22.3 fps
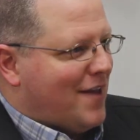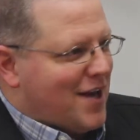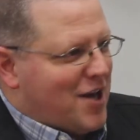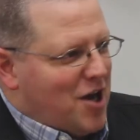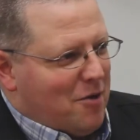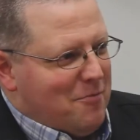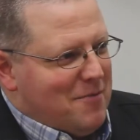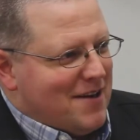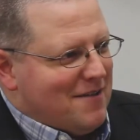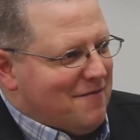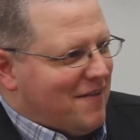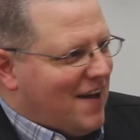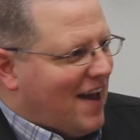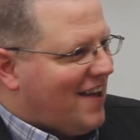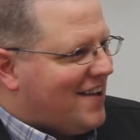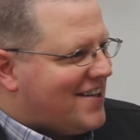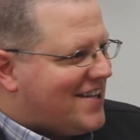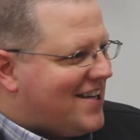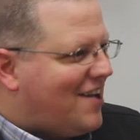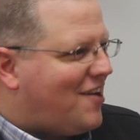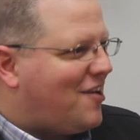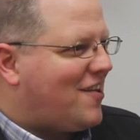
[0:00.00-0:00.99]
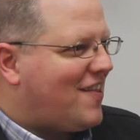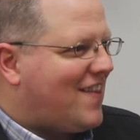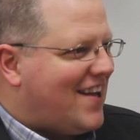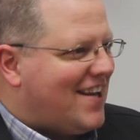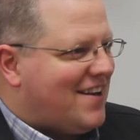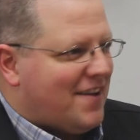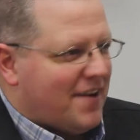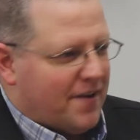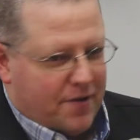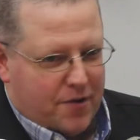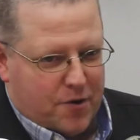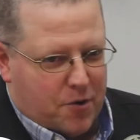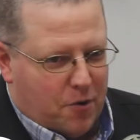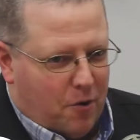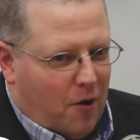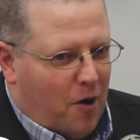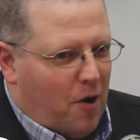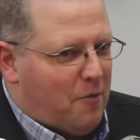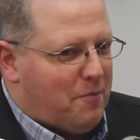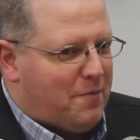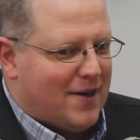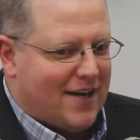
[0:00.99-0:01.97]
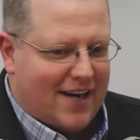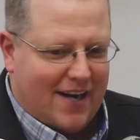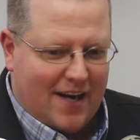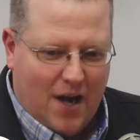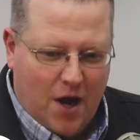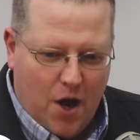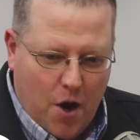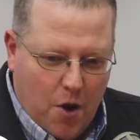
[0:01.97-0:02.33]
they come in voluntarily, the door open, and